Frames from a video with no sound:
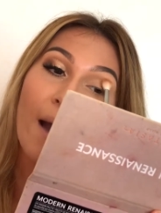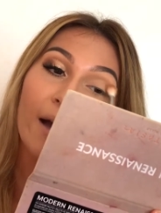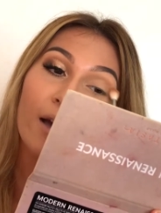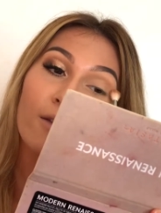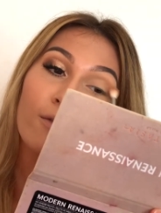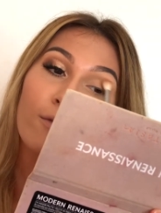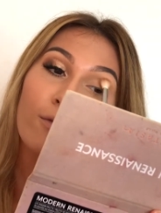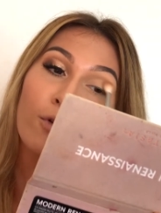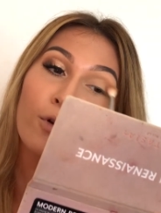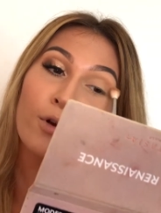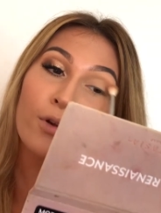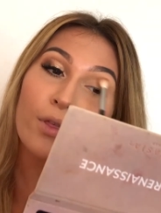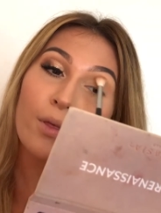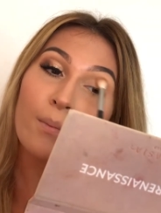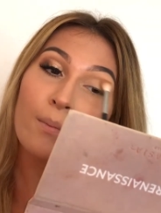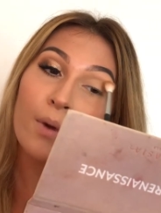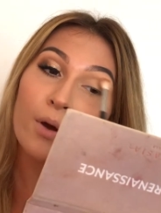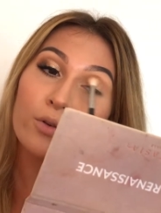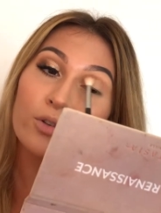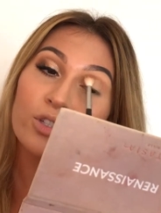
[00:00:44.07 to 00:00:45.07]
back and
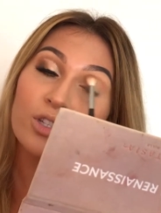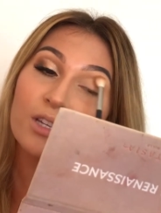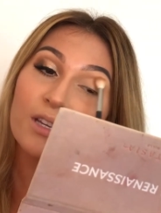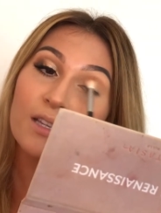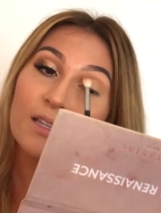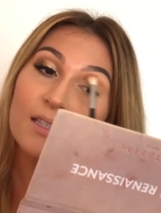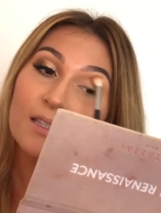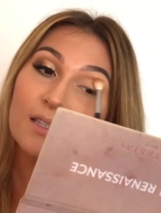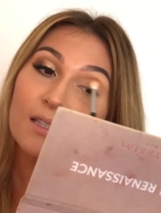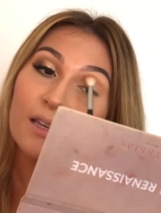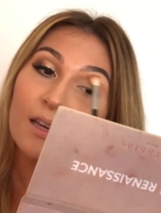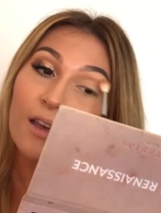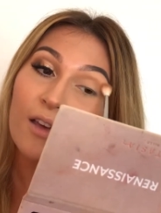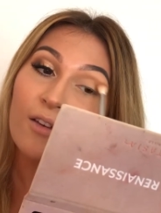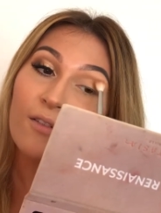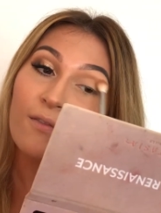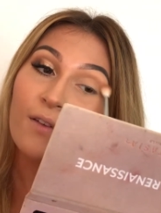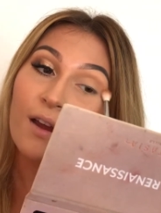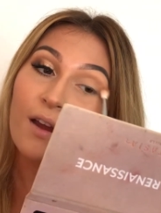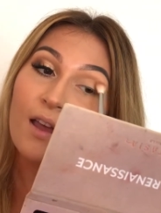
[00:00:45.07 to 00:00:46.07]
forth motions
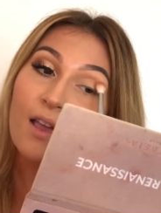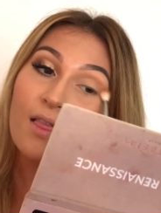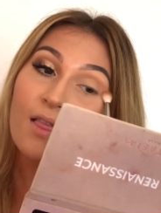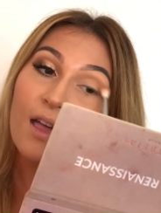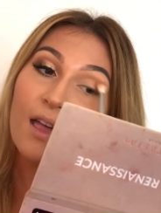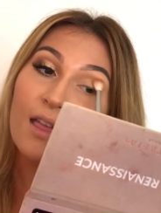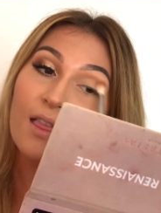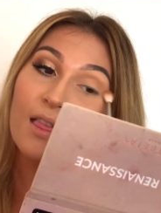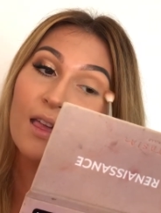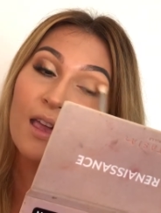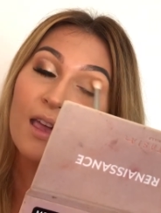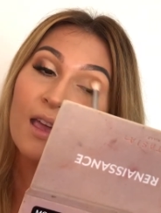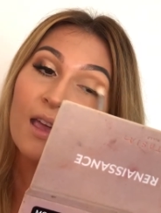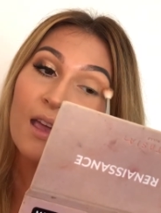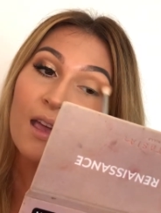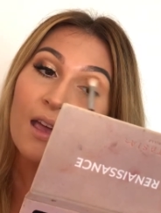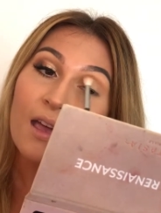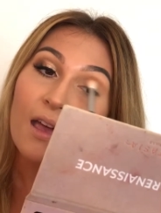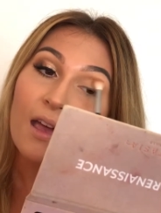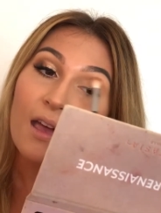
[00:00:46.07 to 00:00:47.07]
very lightly,
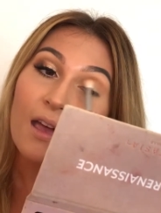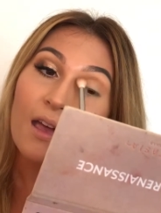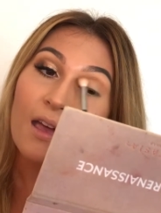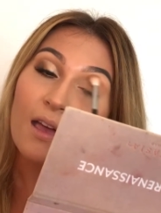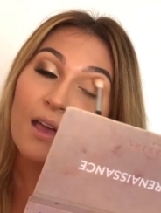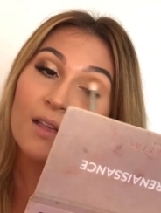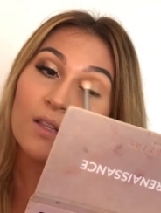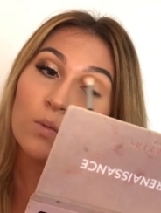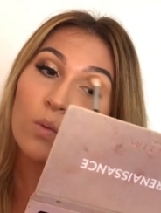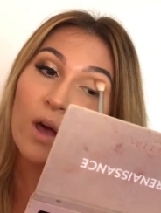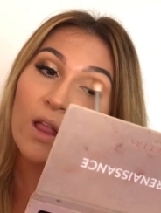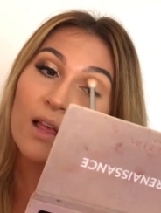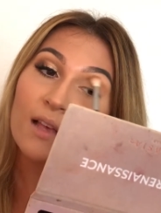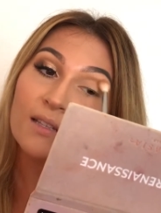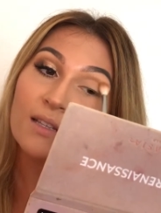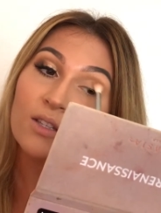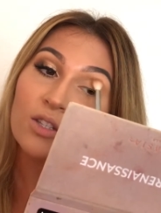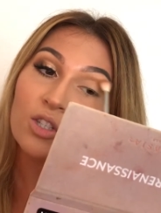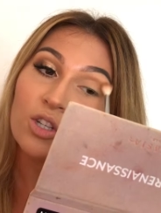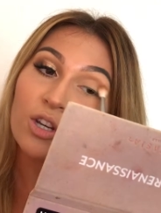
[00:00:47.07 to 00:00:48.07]
as well
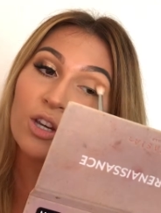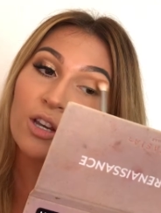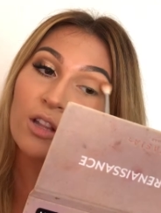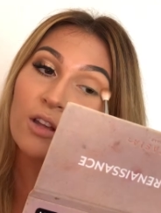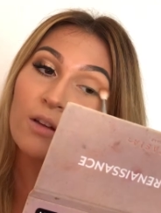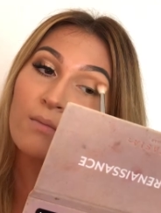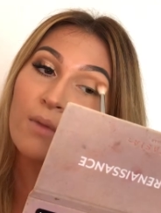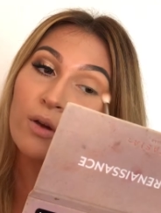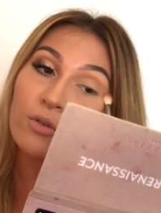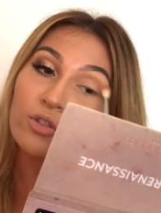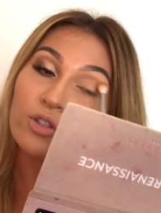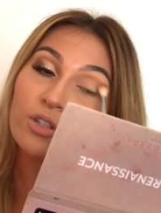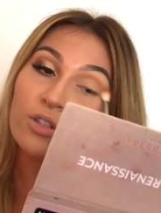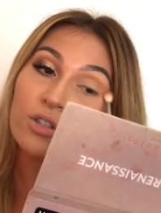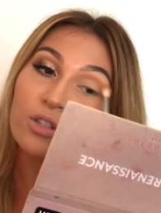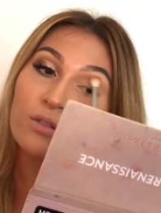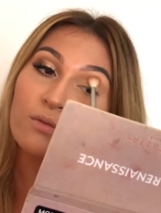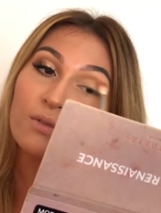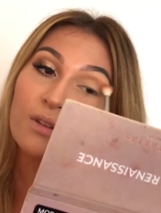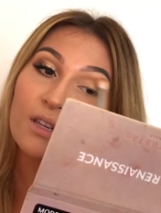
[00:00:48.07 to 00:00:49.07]
as in circular
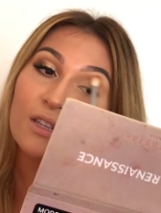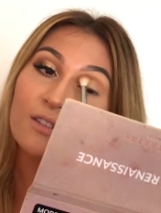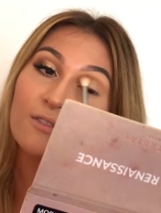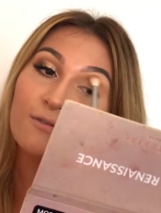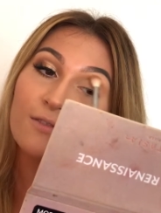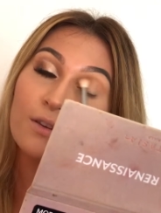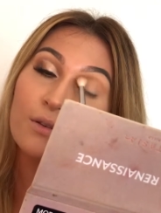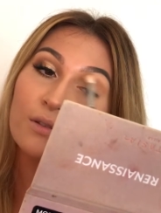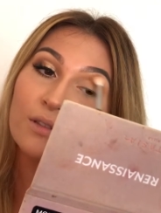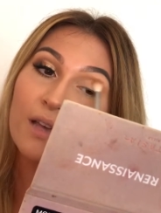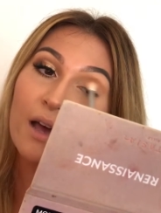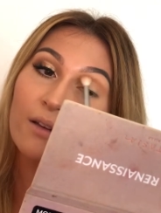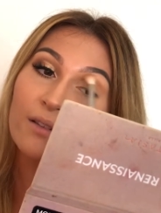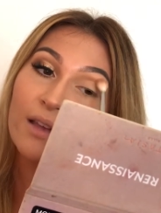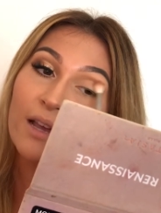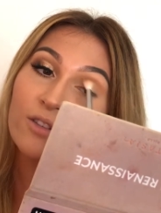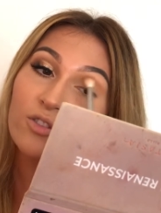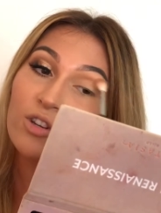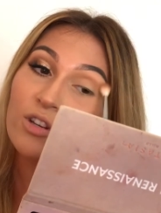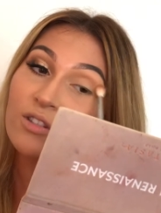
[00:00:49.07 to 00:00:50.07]
motions to really diffuse out
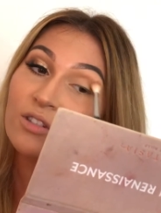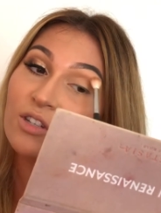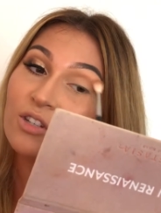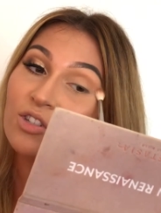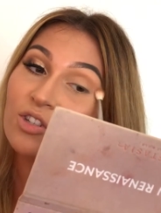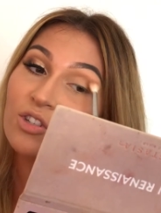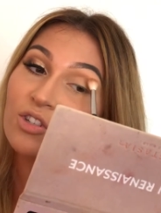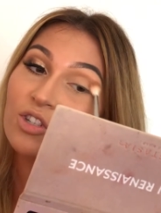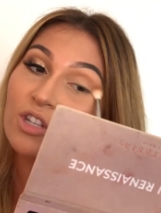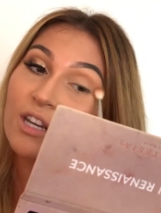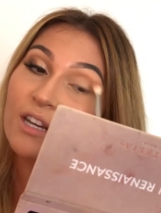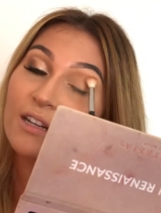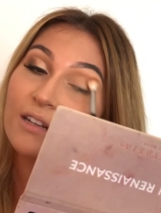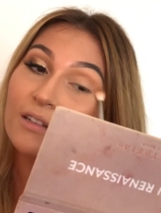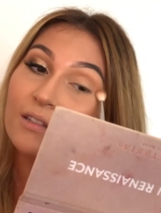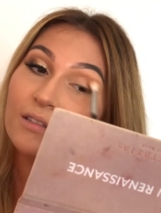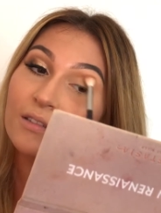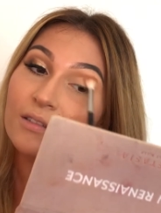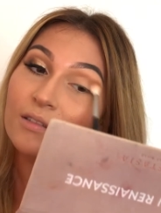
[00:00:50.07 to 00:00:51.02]
that transition shade.